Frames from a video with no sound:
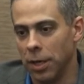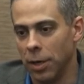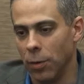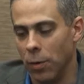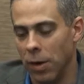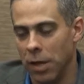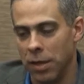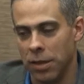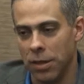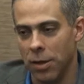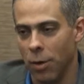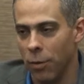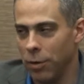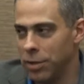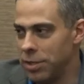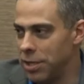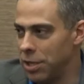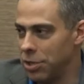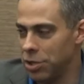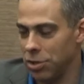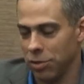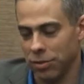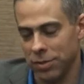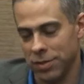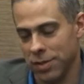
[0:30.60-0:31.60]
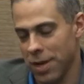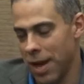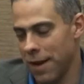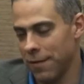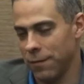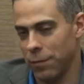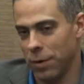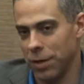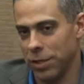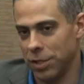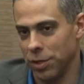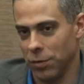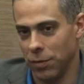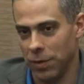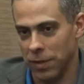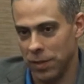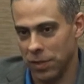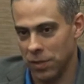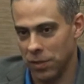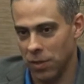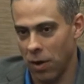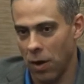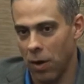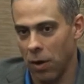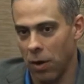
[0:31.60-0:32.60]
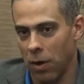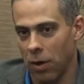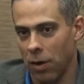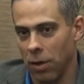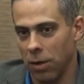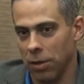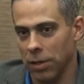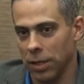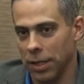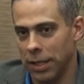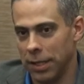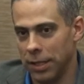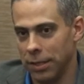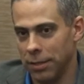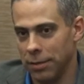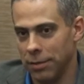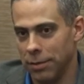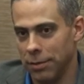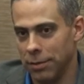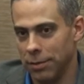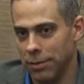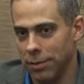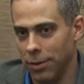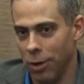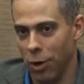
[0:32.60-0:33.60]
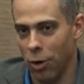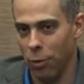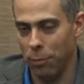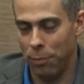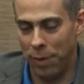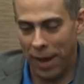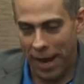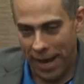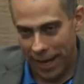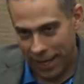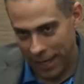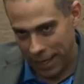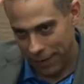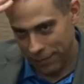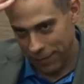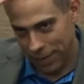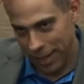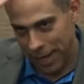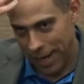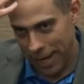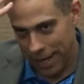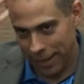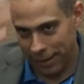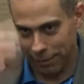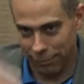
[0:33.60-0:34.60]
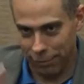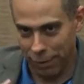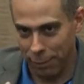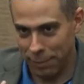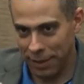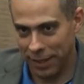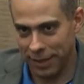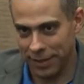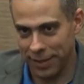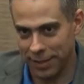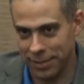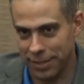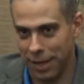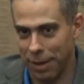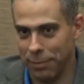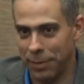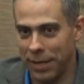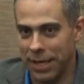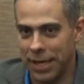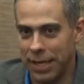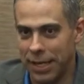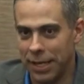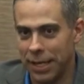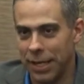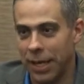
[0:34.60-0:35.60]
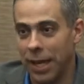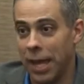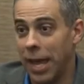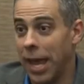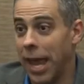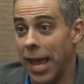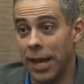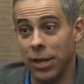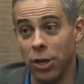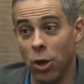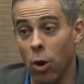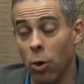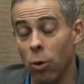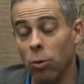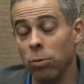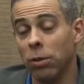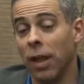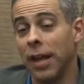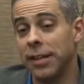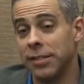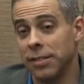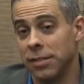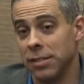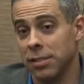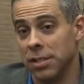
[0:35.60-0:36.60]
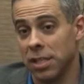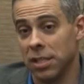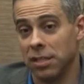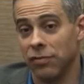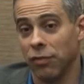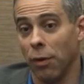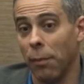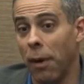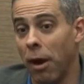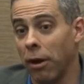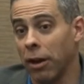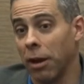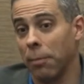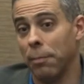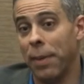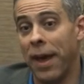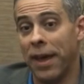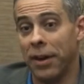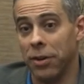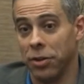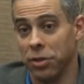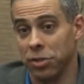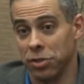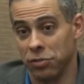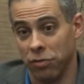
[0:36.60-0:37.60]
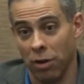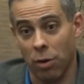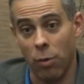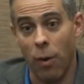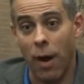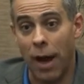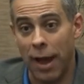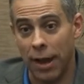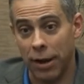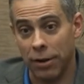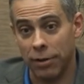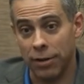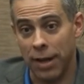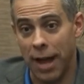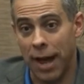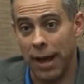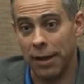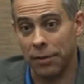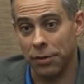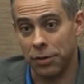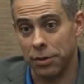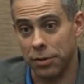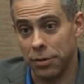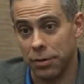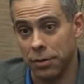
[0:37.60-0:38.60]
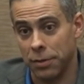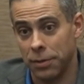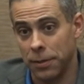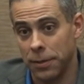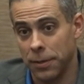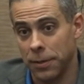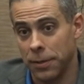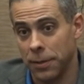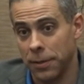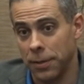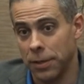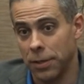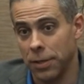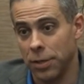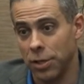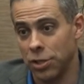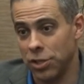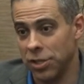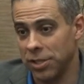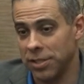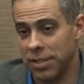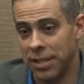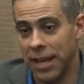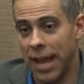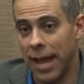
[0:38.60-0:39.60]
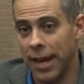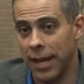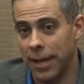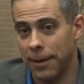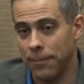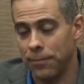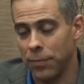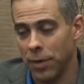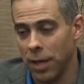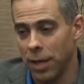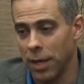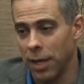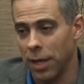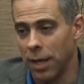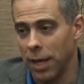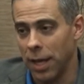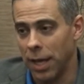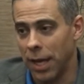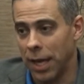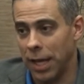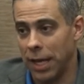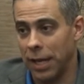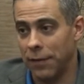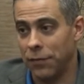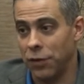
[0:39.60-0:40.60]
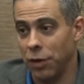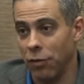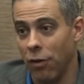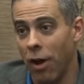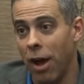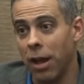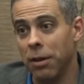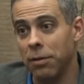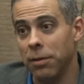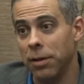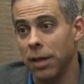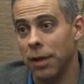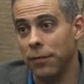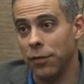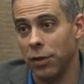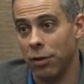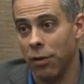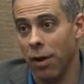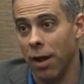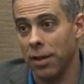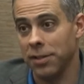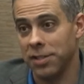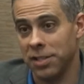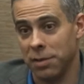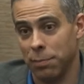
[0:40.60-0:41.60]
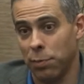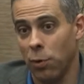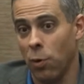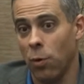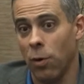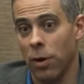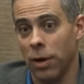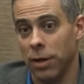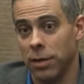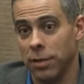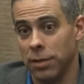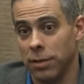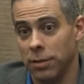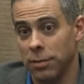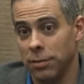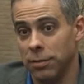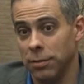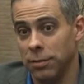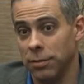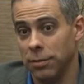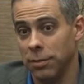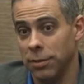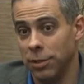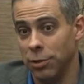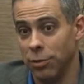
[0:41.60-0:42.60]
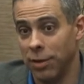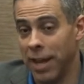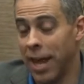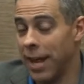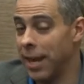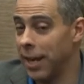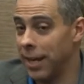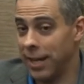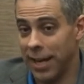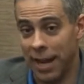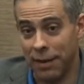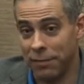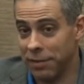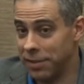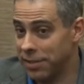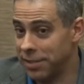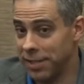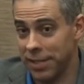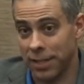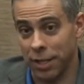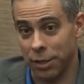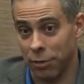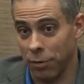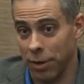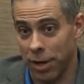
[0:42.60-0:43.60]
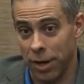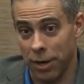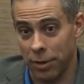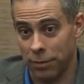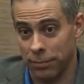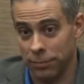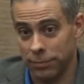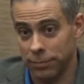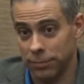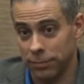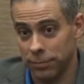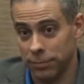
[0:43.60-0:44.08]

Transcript: with no additional software to install and no patting of the head or rubbing of the tummy and no licenses from our competitors required either. You just get it. And if you're on, if you're on support, you get it in every seat of Creo.